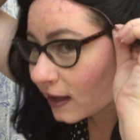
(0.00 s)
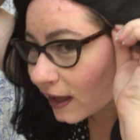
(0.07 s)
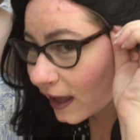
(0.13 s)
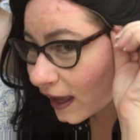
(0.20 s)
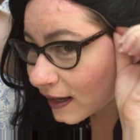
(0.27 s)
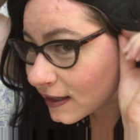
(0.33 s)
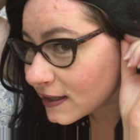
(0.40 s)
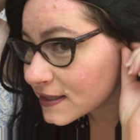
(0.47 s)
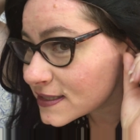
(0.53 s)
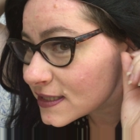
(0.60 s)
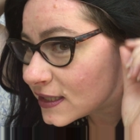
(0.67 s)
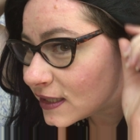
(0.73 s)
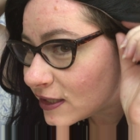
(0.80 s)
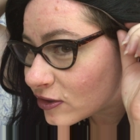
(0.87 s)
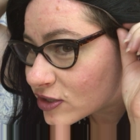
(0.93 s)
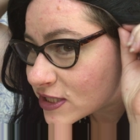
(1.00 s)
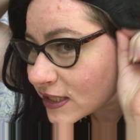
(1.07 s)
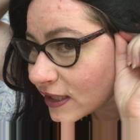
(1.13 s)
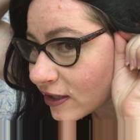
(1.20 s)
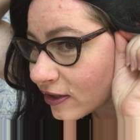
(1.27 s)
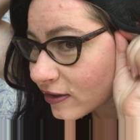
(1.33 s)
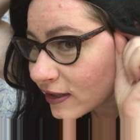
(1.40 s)
And it is
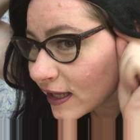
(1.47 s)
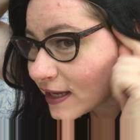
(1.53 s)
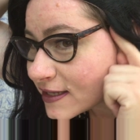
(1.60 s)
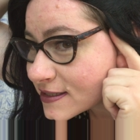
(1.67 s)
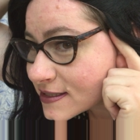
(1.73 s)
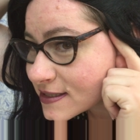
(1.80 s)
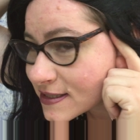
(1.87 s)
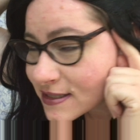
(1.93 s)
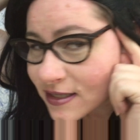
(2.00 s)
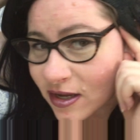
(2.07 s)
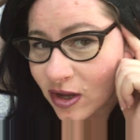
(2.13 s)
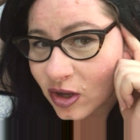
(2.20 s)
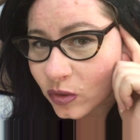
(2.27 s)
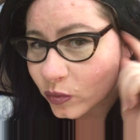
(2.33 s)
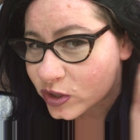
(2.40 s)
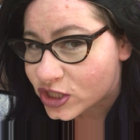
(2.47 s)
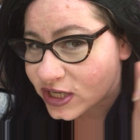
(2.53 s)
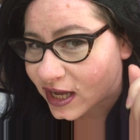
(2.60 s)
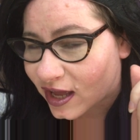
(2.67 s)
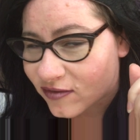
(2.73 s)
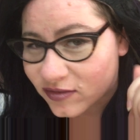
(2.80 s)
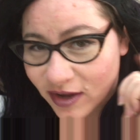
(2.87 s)
ear-to-ear lace, which I
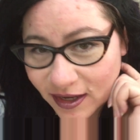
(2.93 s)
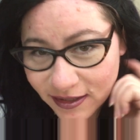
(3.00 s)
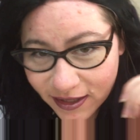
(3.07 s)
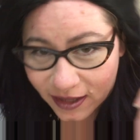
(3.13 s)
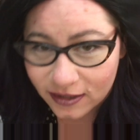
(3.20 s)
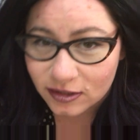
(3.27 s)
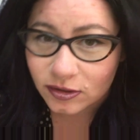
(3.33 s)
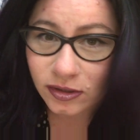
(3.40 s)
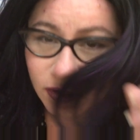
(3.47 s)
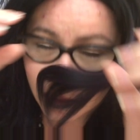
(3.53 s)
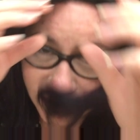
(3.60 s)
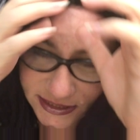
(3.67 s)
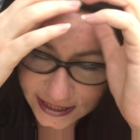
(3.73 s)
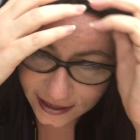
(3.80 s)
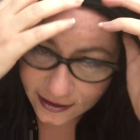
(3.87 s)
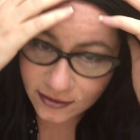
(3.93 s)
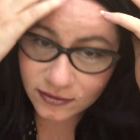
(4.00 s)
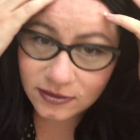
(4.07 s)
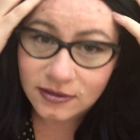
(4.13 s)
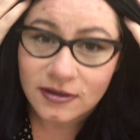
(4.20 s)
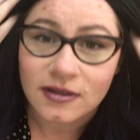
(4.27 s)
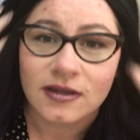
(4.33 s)
have not yet glued
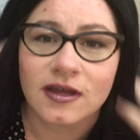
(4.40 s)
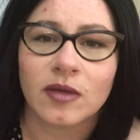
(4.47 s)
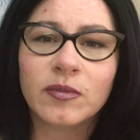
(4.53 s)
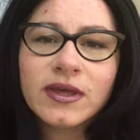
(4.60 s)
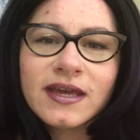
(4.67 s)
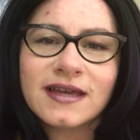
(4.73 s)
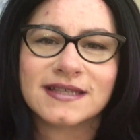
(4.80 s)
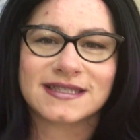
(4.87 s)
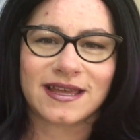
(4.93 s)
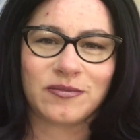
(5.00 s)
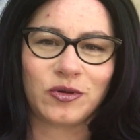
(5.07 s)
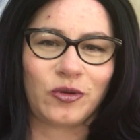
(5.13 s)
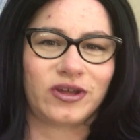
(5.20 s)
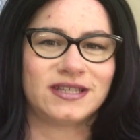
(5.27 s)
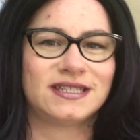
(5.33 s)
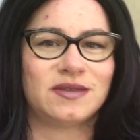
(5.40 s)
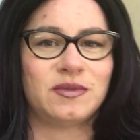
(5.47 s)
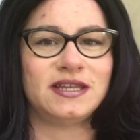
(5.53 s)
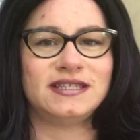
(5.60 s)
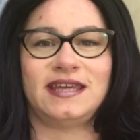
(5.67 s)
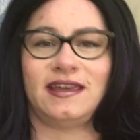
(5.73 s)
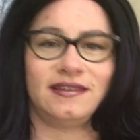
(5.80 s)
down because I'm going to
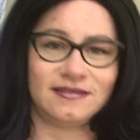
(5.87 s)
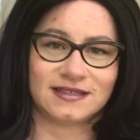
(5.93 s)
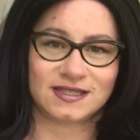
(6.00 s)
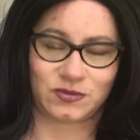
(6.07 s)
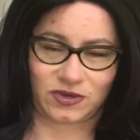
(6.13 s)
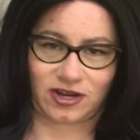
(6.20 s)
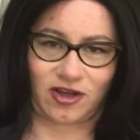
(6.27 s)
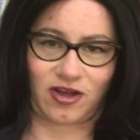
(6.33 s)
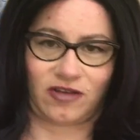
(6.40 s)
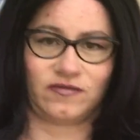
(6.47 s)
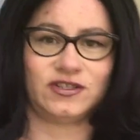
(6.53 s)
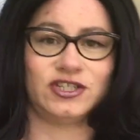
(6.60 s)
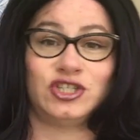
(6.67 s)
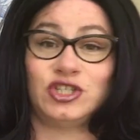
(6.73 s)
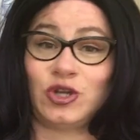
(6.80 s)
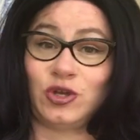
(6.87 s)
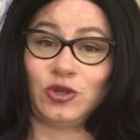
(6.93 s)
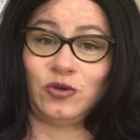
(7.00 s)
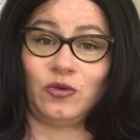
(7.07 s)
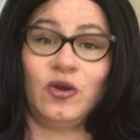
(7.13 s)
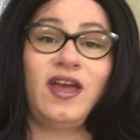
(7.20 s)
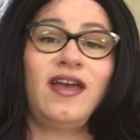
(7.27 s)
be taking this one off to show
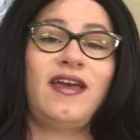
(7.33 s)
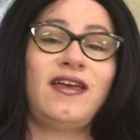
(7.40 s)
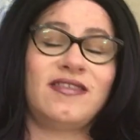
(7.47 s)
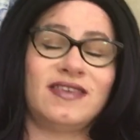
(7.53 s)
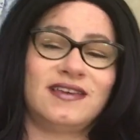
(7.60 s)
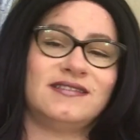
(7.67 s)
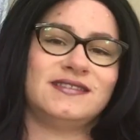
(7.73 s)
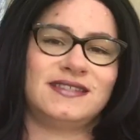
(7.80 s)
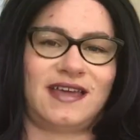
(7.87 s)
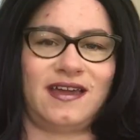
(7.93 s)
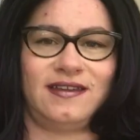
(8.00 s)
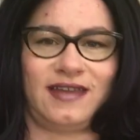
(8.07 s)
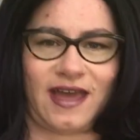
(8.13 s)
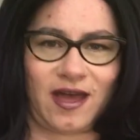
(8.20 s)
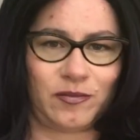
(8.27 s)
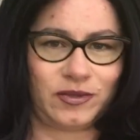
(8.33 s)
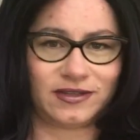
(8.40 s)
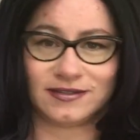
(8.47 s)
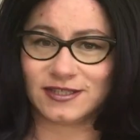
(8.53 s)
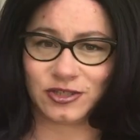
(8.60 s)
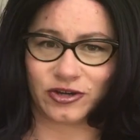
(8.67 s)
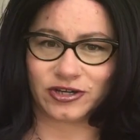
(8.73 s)
you the inside cap
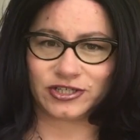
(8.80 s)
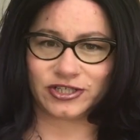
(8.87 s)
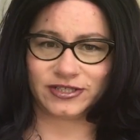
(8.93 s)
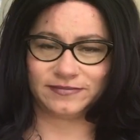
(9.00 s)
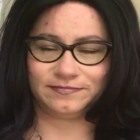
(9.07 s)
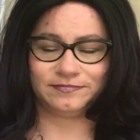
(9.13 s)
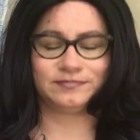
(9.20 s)
construction.